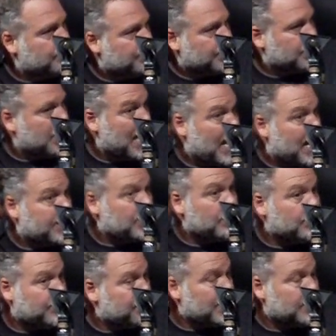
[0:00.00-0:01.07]
But I
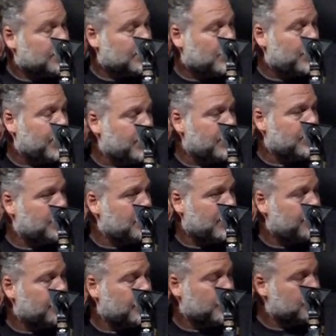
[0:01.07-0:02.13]
don't think that we hear
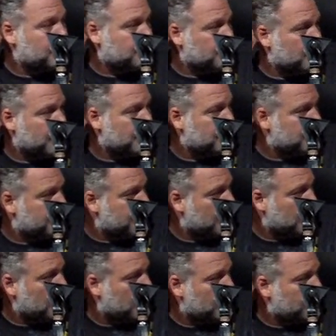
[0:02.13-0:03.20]
enough good stories
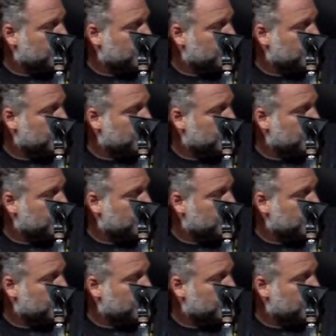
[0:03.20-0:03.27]
about law